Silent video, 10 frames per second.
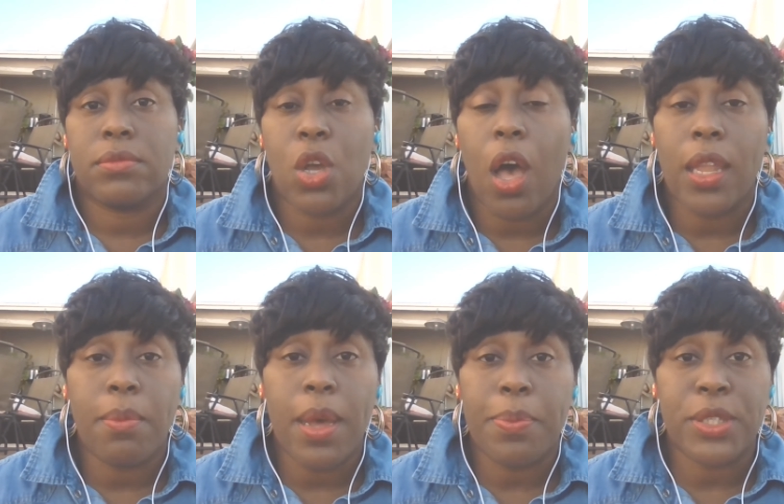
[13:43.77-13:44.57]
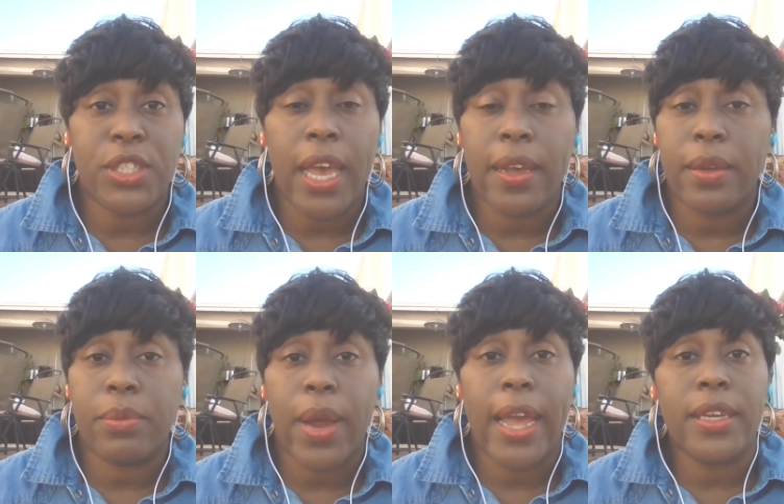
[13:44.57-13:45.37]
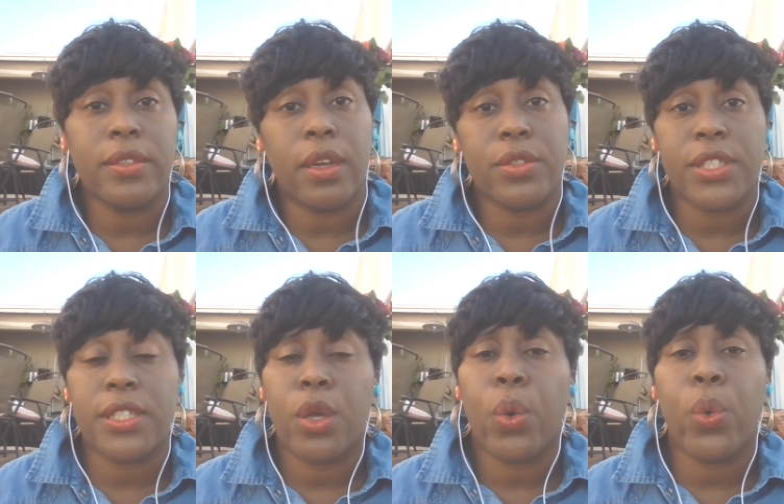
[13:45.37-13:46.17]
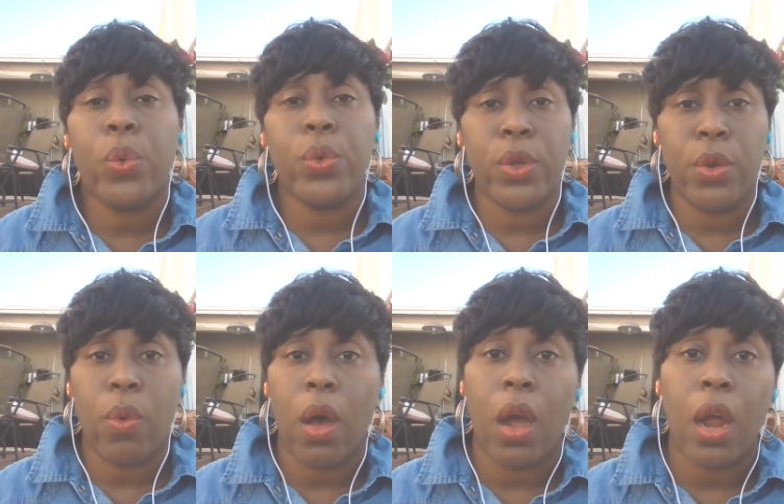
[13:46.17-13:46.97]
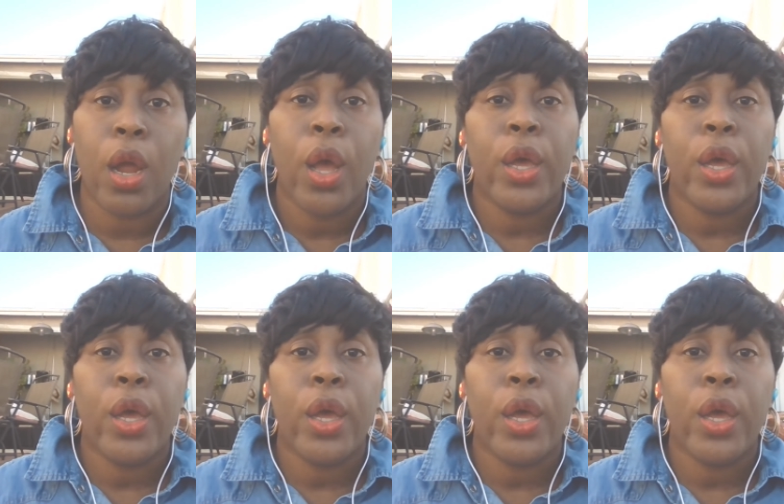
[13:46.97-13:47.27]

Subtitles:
call them up and check them, right? Just who you are.